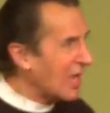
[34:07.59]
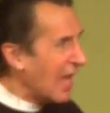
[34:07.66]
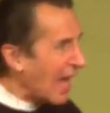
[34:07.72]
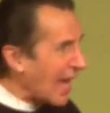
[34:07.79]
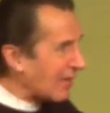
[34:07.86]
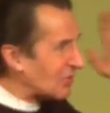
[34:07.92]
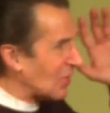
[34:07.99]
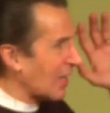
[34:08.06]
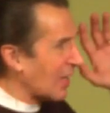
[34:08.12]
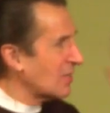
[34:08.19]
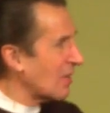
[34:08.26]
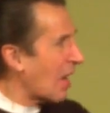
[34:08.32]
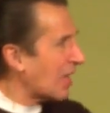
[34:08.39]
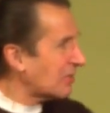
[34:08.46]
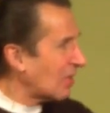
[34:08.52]
actually
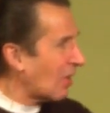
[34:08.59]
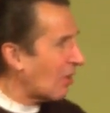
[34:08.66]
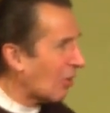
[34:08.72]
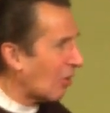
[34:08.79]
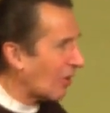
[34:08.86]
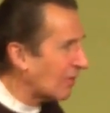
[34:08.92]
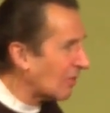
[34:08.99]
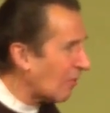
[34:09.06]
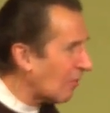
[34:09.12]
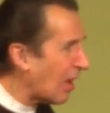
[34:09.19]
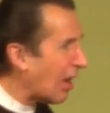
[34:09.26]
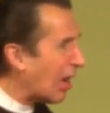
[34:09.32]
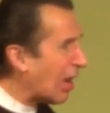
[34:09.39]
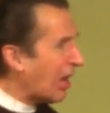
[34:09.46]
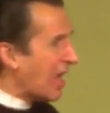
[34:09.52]
knocked a hole in the
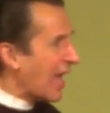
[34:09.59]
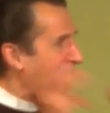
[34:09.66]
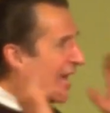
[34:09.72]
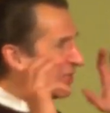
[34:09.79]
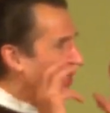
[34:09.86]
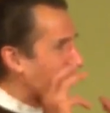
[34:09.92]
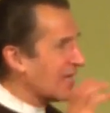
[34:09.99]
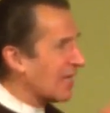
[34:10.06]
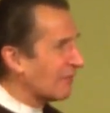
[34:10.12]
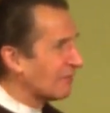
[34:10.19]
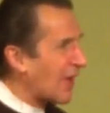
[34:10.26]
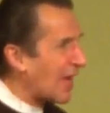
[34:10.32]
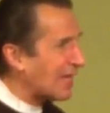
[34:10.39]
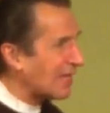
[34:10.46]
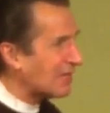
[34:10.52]
wall, actually
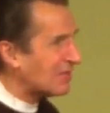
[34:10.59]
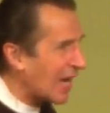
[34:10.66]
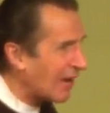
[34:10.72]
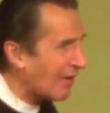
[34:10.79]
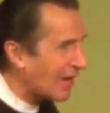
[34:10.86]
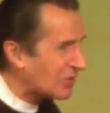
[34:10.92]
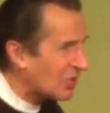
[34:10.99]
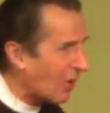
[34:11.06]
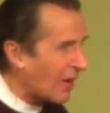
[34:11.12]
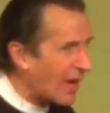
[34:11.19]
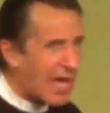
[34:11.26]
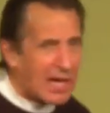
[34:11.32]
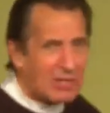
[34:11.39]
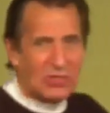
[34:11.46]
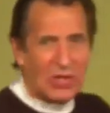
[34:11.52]
invaded territory,
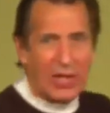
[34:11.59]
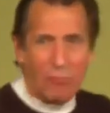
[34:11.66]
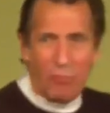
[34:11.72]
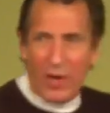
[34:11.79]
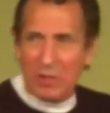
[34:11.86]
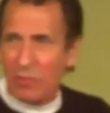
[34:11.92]
actually went